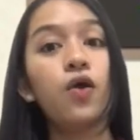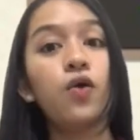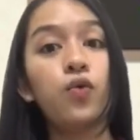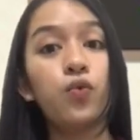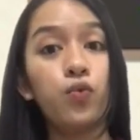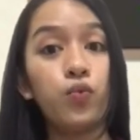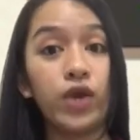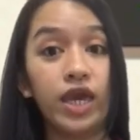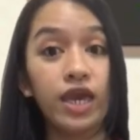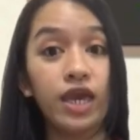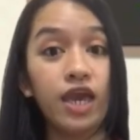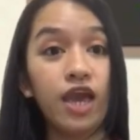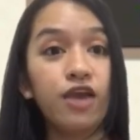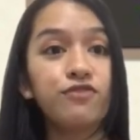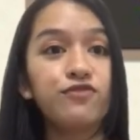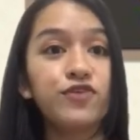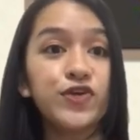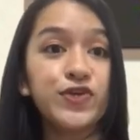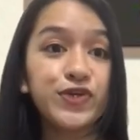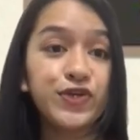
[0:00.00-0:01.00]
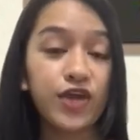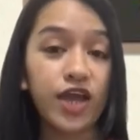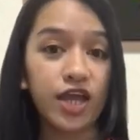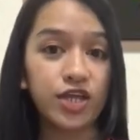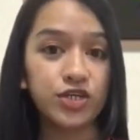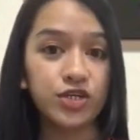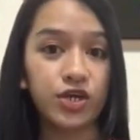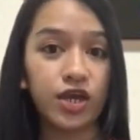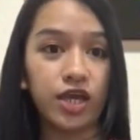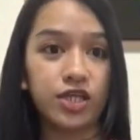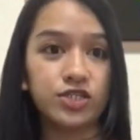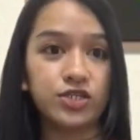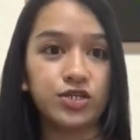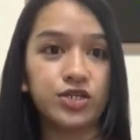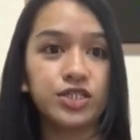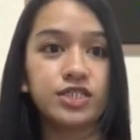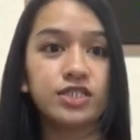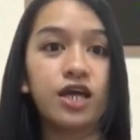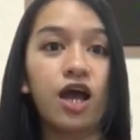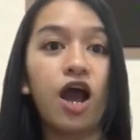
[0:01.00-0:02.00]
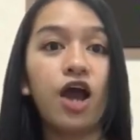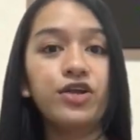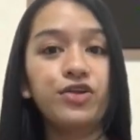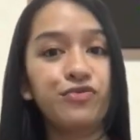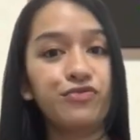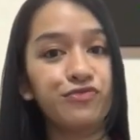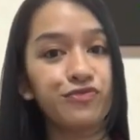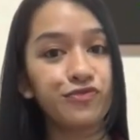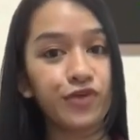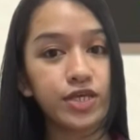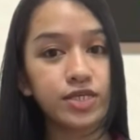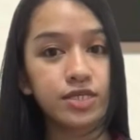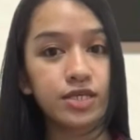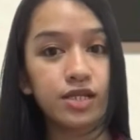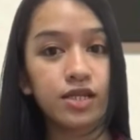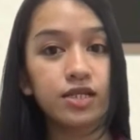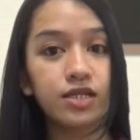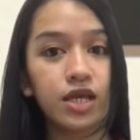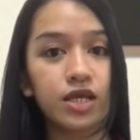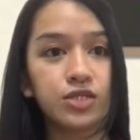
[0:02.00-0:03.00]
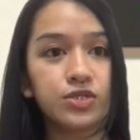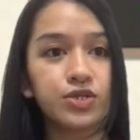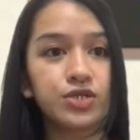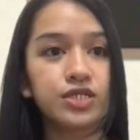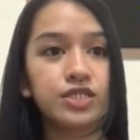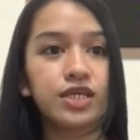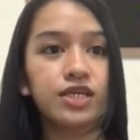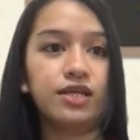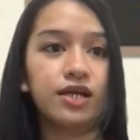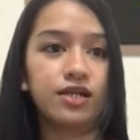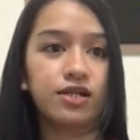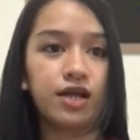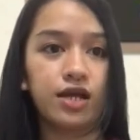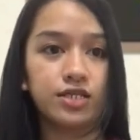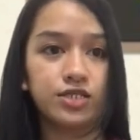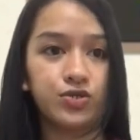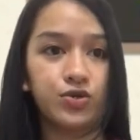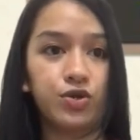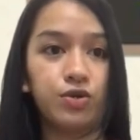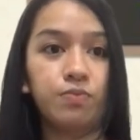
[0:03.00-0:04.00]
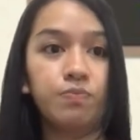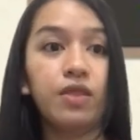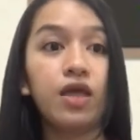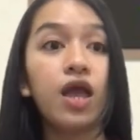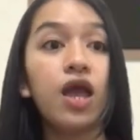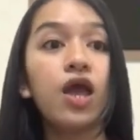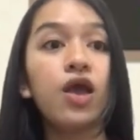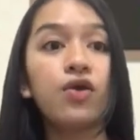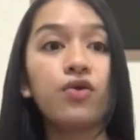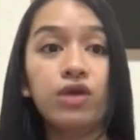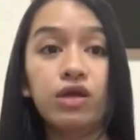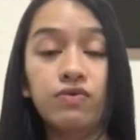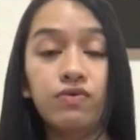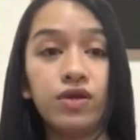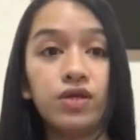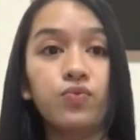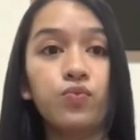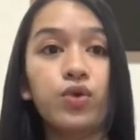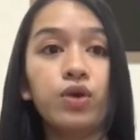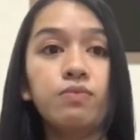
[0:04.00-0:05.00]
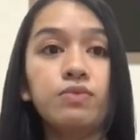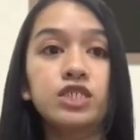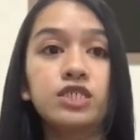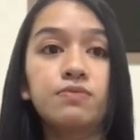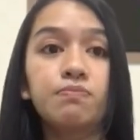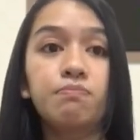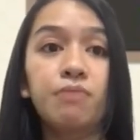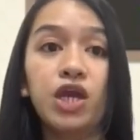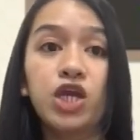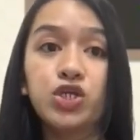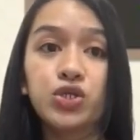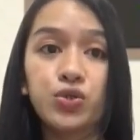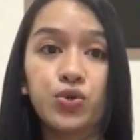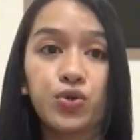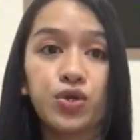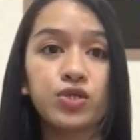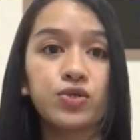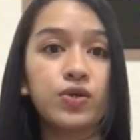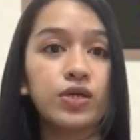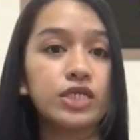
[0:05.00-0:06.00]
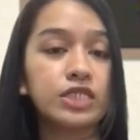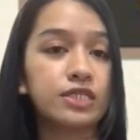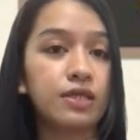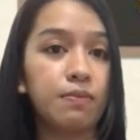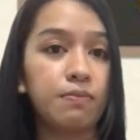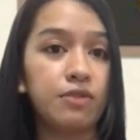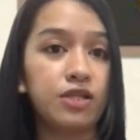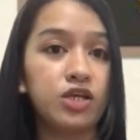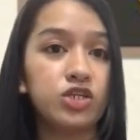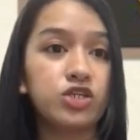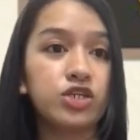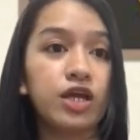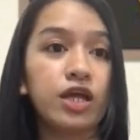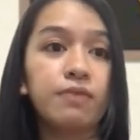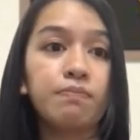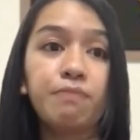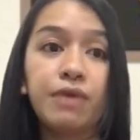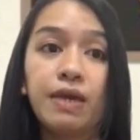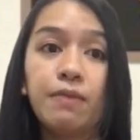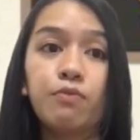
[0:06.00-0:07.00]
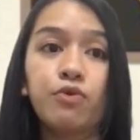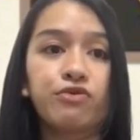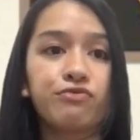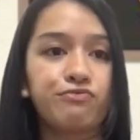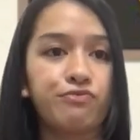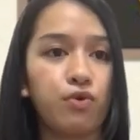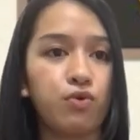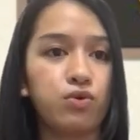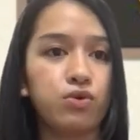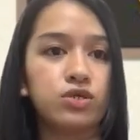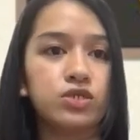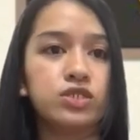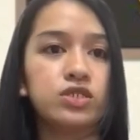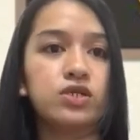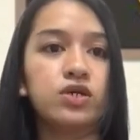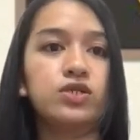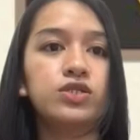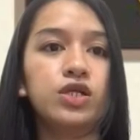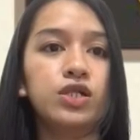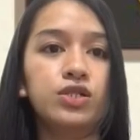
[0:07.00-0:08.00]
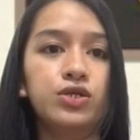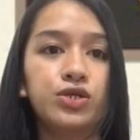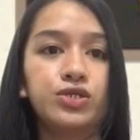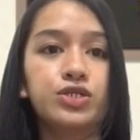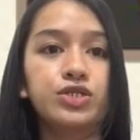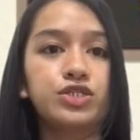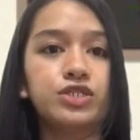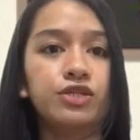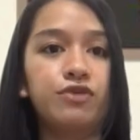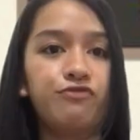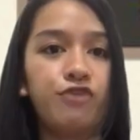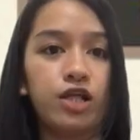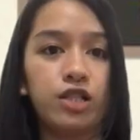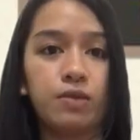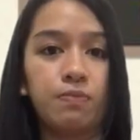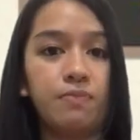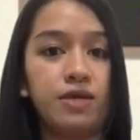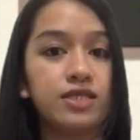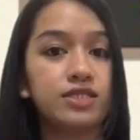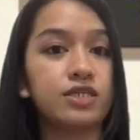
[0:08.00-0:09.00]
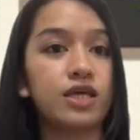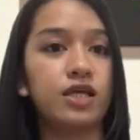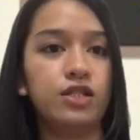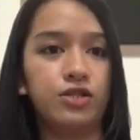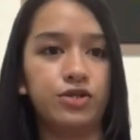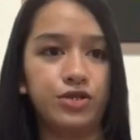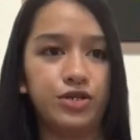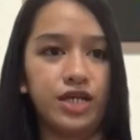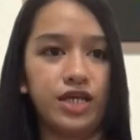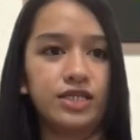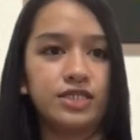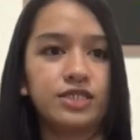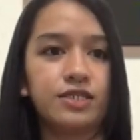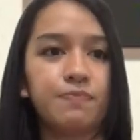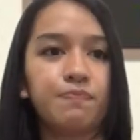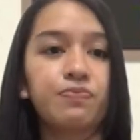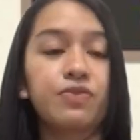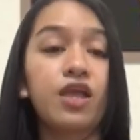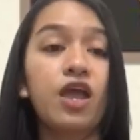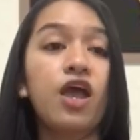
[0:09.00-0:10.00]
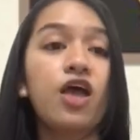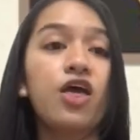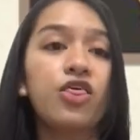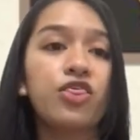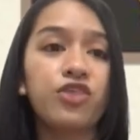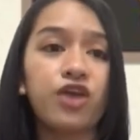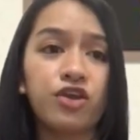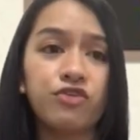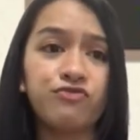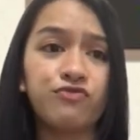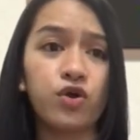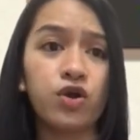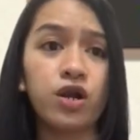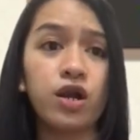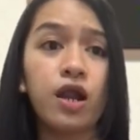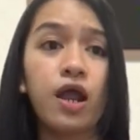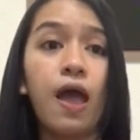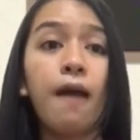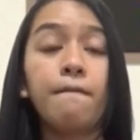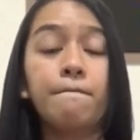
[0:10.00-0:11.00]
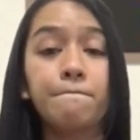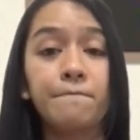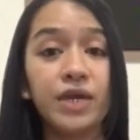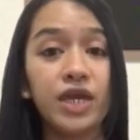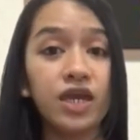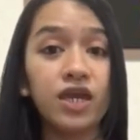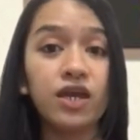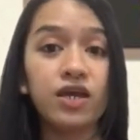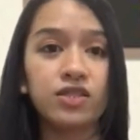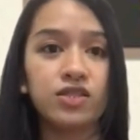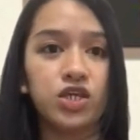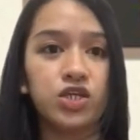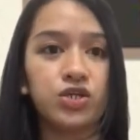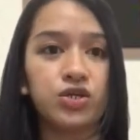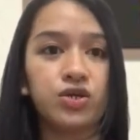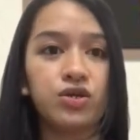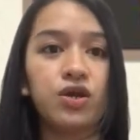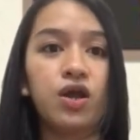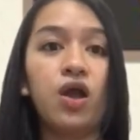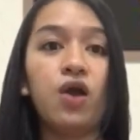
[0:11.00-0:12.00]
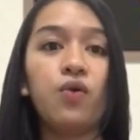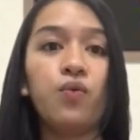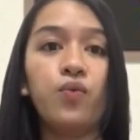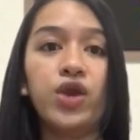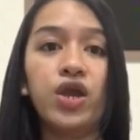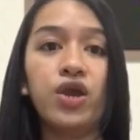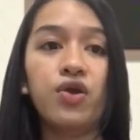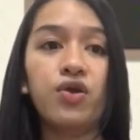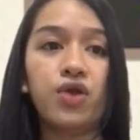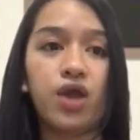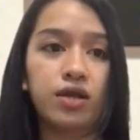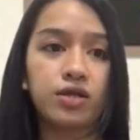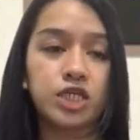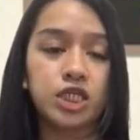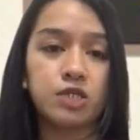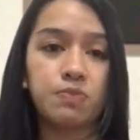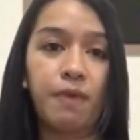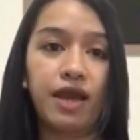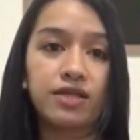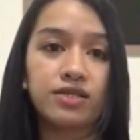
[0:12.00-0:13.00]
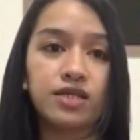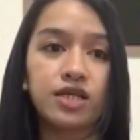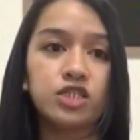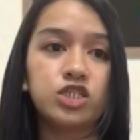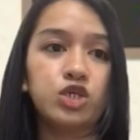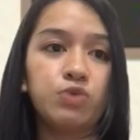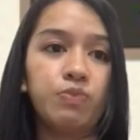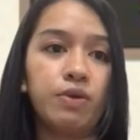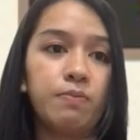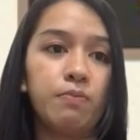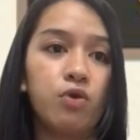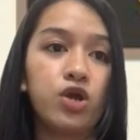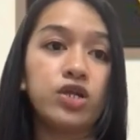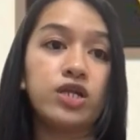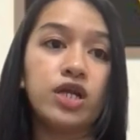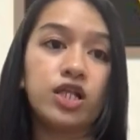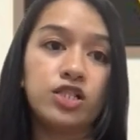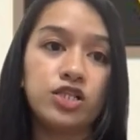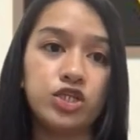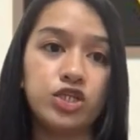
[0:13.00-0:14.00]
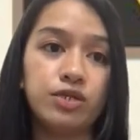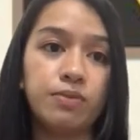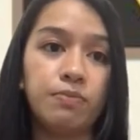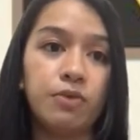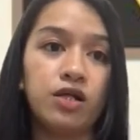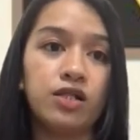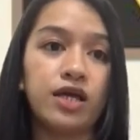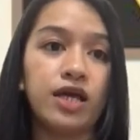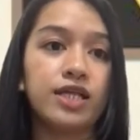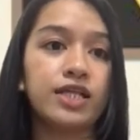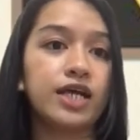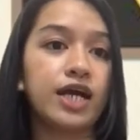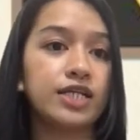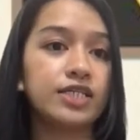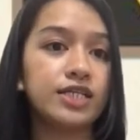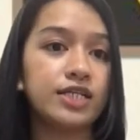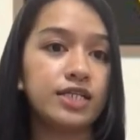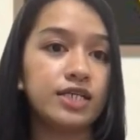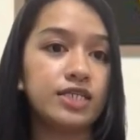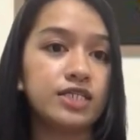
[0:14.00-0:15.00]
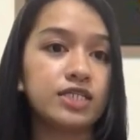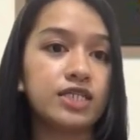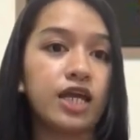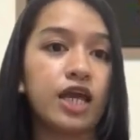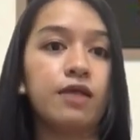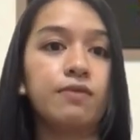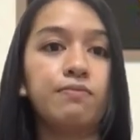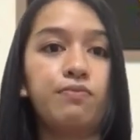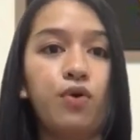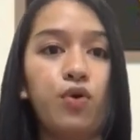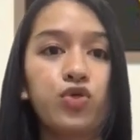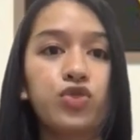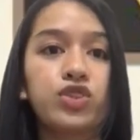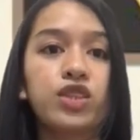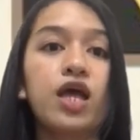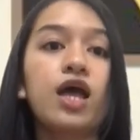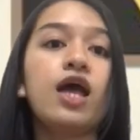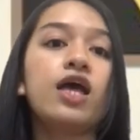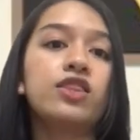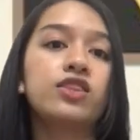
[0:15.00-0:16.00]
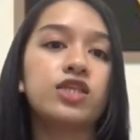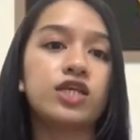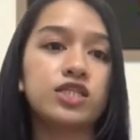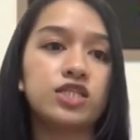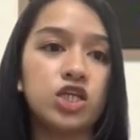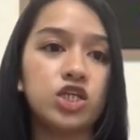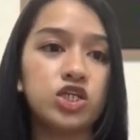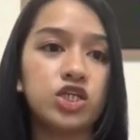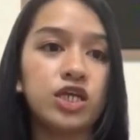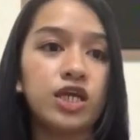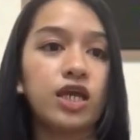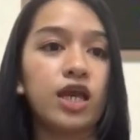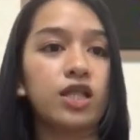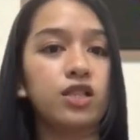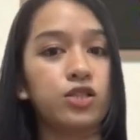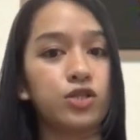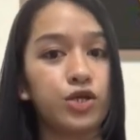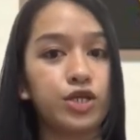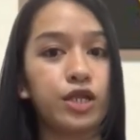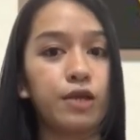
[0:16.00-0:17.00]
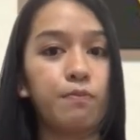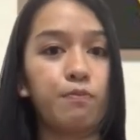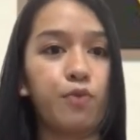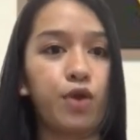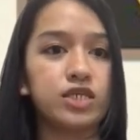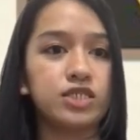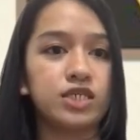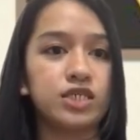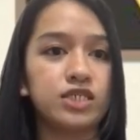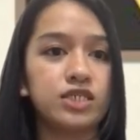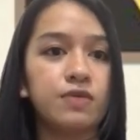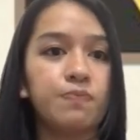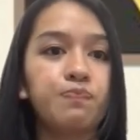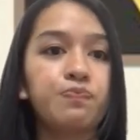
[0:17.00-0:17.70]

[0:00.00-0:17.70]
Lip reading: We, future educators, are the facilitators in the classroom, wherein we must make sure to establish and be more focused on the learners' developments and learnings. Therefore, being a teacher, we are expected to be more knowledgeable and catalyst in both the teaching and learning process.